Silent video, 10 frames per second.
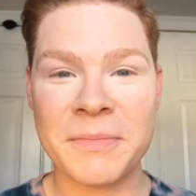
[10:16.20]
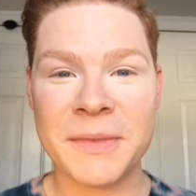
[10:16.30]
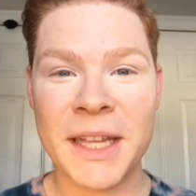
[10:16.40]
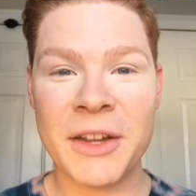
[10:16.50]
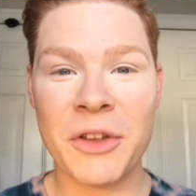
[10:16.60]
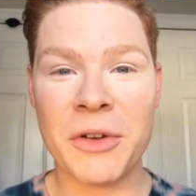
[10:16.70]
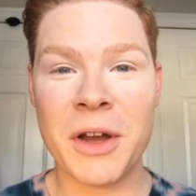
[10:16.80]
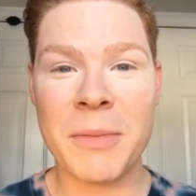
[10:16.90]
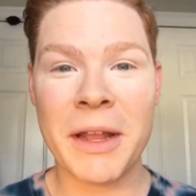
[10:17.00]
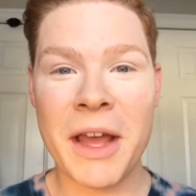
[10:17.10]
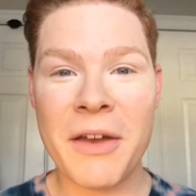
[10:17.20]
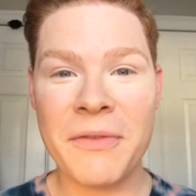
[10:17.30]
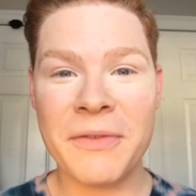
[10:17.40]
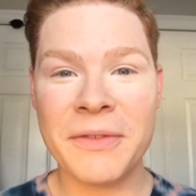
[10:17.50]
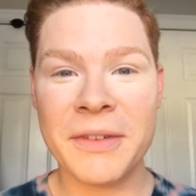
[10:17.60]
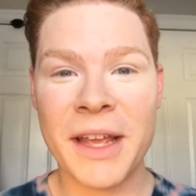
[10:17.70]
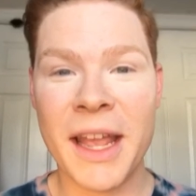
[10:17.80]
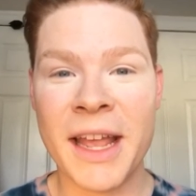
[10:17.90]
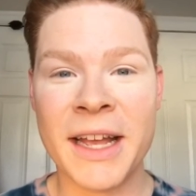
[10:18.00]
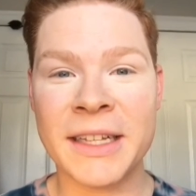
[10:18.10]
Sending you all my love,
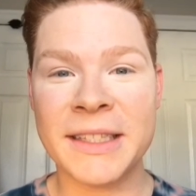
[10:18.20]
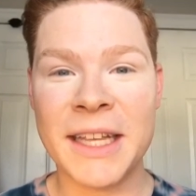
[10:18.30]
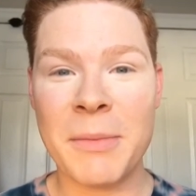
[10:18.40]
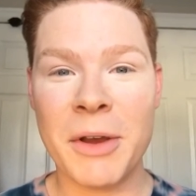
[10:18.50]
and stay